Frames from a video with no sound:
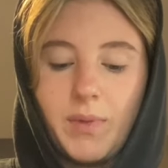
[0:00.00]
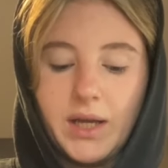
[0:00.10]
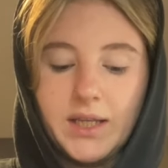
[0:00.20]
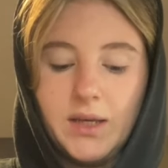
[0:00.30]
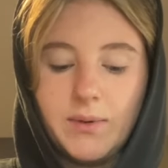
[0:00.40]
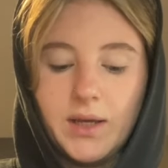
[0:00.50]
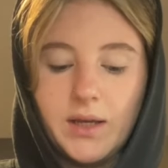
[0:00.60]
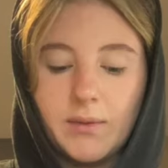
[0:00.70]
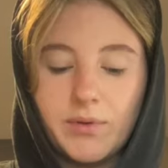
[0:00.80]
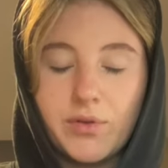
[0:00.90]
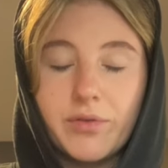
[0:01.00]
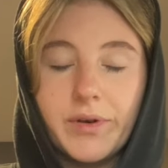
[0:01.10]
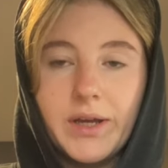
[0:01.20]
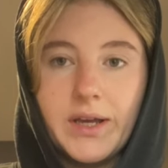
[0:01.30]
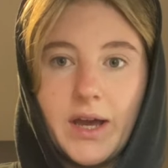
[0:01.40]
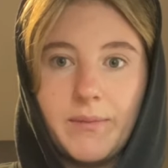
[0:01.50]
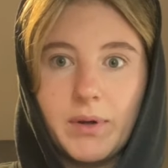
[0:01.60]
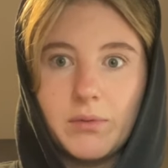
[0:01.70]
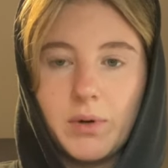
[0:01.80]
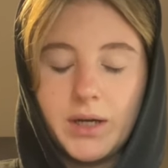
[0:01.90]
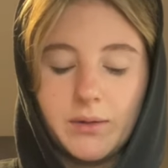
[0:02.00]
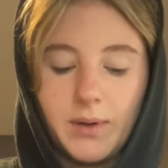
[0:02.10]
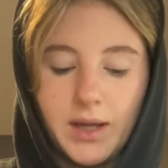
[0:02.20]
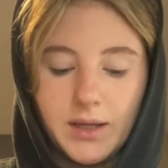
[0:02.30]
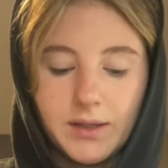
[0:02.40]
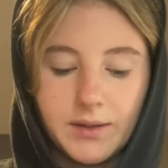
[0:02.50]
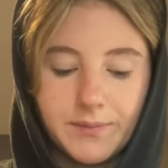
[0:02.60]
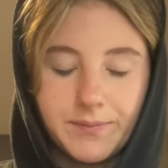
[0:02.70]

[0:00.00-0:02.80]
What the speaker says: I keep waking up at 3 a.m. like wide awake.